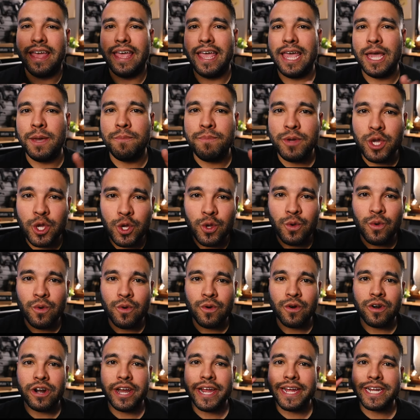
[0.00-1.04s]
a
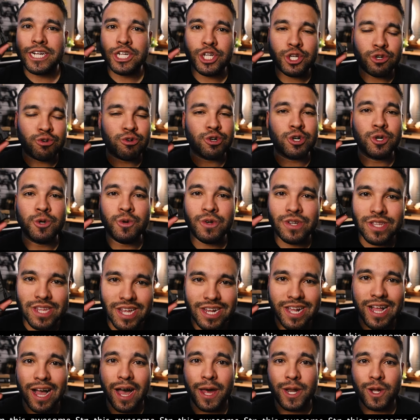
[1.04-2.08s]
pure and true
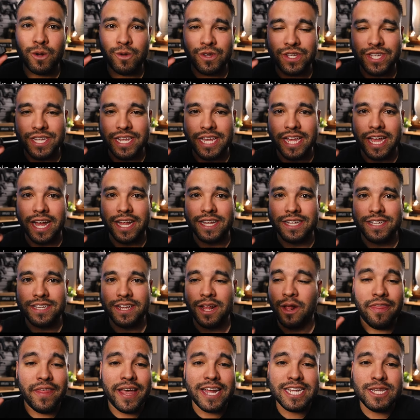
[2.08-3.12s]
staccato CS.
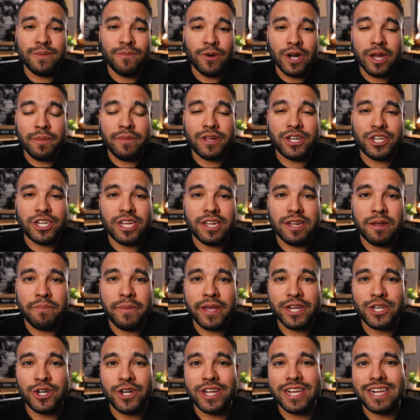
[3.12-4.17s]
And that's pretty much it.
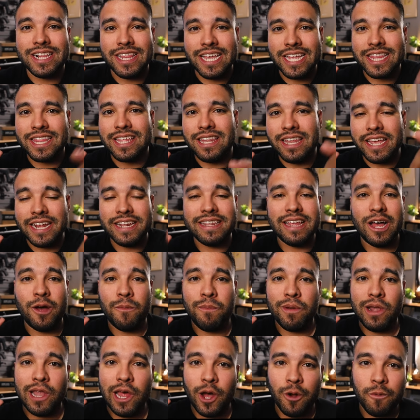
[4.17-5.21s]
Make sure to click the link
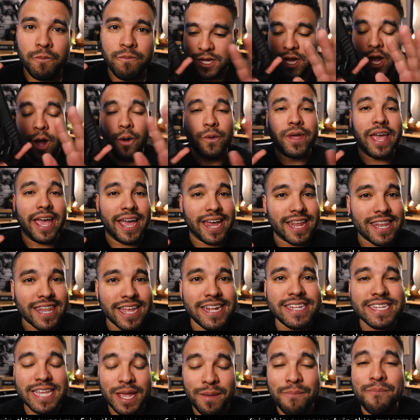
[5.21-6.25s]
down below. Okay,
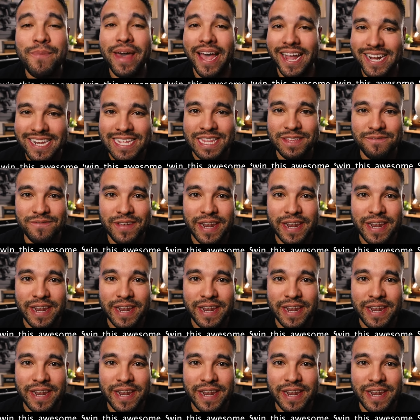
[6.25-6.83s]
let's get back to the